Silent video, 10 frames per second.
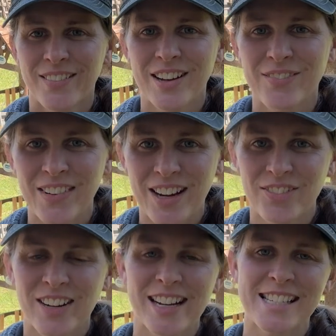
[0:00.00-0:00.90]
Welcome back,
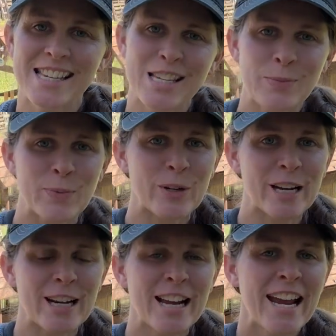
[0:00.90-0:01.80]
friends. This is
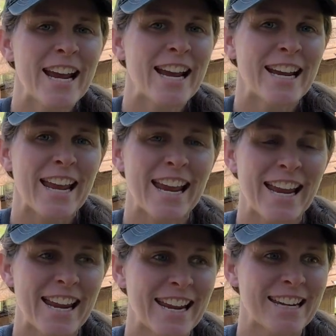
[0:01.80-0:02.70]
Bree,
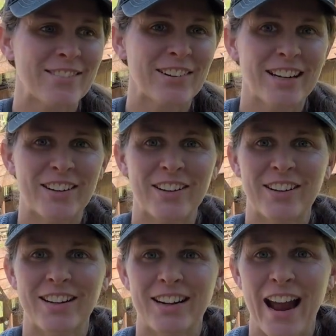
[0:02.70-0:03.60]
and we
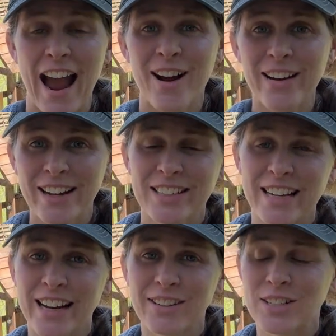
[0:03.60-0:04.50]
are out here
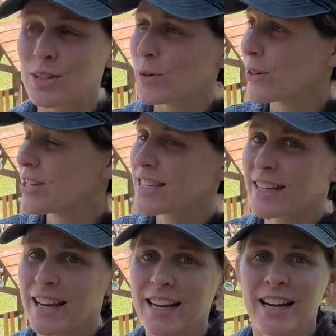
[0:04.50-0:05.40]
today on this gorgeous
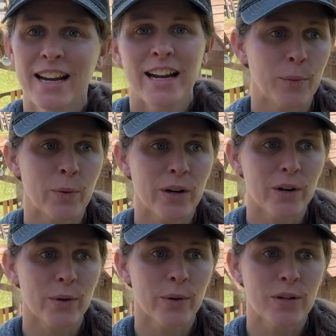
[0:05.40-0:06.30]
day. We
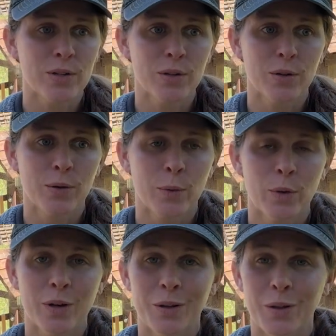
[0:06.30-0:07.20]
are going to
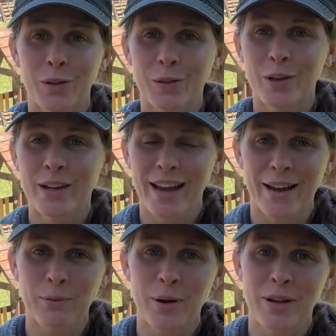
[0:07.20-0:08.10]
look
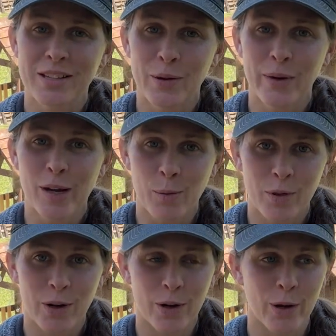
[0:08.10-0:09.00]
at what is going on
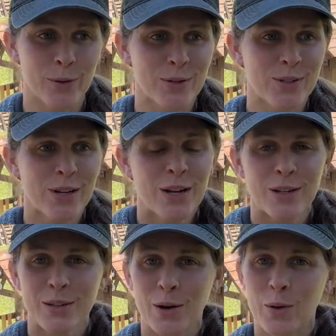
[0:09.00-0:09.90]
with our goats.
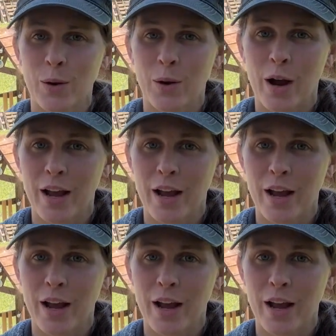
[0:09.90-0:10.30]
So